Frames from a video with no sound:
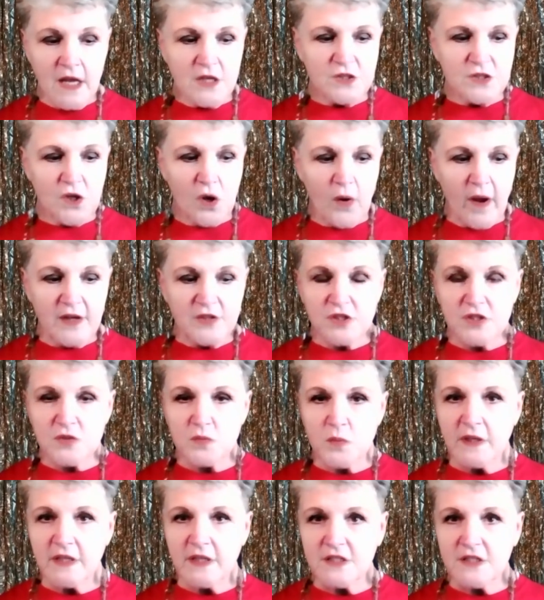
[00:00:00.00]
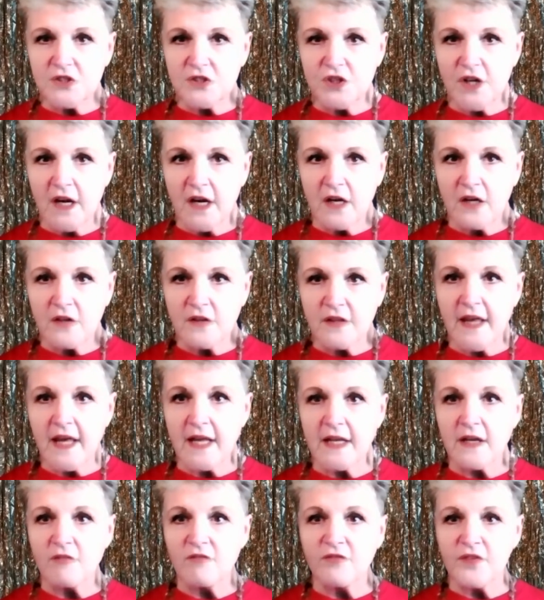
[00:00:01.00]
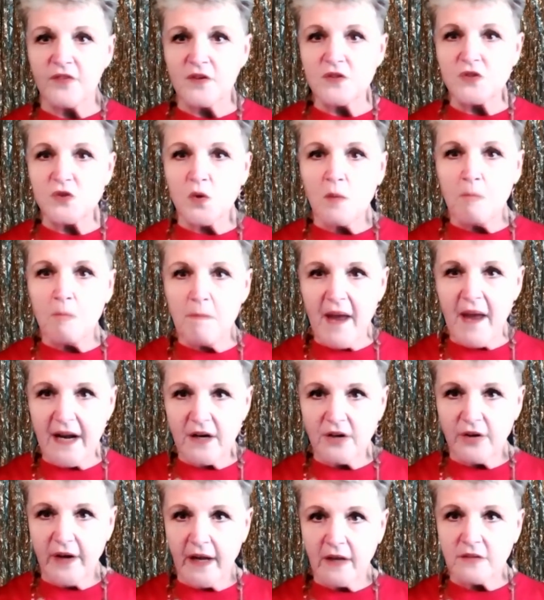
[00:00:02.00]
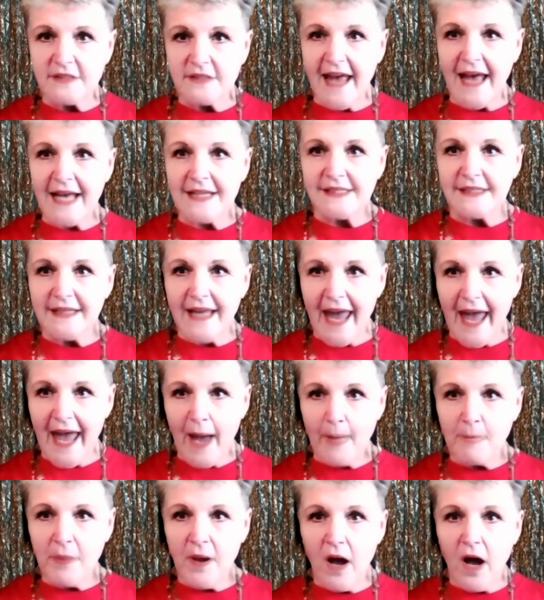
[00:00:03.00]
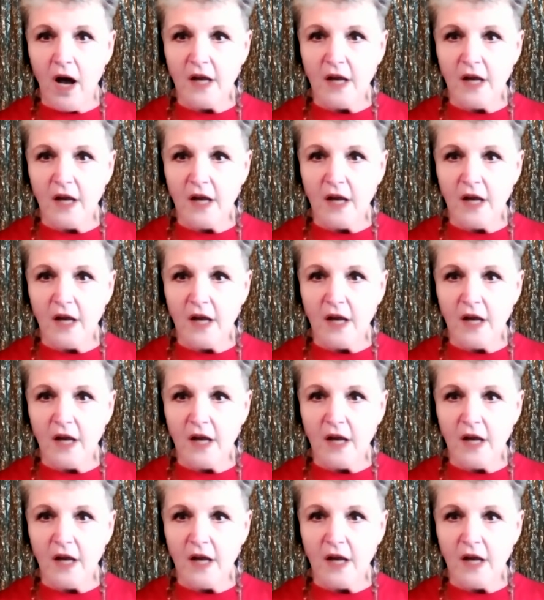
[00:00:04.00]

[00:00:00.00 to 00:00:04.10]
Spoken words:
So I just wanted to share that virtual backgrounds as an app